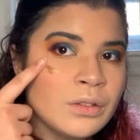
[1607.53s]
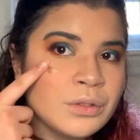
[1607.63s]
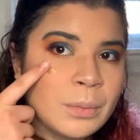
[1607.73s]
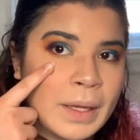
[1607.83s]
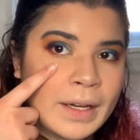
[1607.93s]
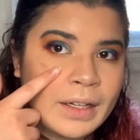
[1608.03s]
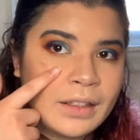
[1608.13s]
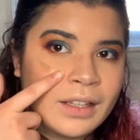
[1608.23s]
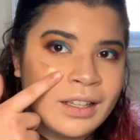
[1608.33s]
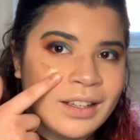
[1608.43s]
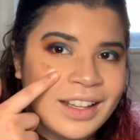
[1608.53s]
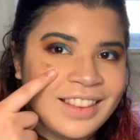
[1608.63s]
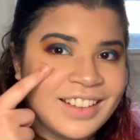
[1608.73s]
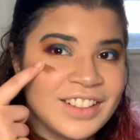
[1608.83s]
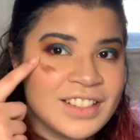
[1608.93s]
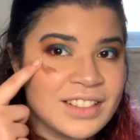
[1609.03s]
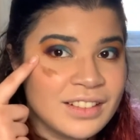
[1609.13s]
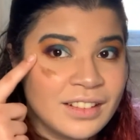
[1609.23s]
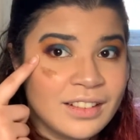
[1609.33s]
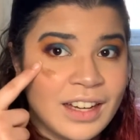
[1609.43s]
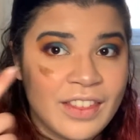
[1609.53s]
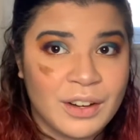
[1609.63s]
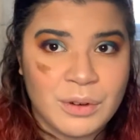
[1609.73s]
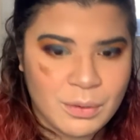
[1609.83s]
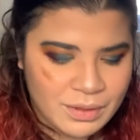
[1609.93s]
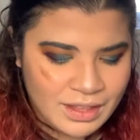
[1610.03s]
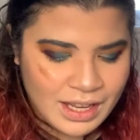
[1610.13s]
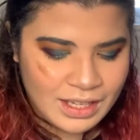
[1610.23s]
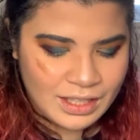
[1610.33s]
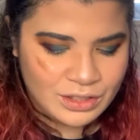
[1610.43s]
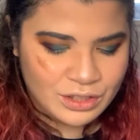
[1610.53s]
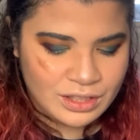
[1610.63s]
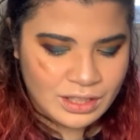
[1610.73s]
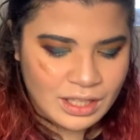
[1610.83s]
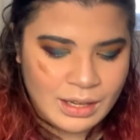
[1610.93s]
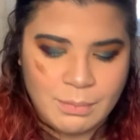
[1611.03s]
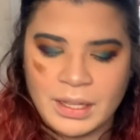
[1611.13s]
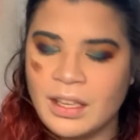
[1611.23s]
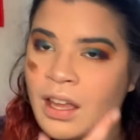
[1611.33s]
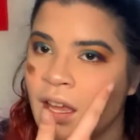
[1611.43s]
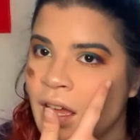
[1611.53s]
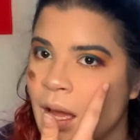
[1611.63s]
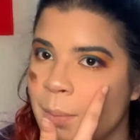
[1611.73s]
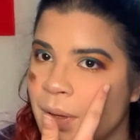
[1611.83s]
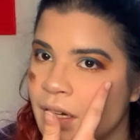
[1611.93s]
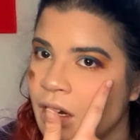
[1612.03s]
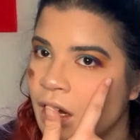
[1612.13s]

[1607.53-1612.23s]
dramatic, and there's nothing wrong with that. It's just it can be a bit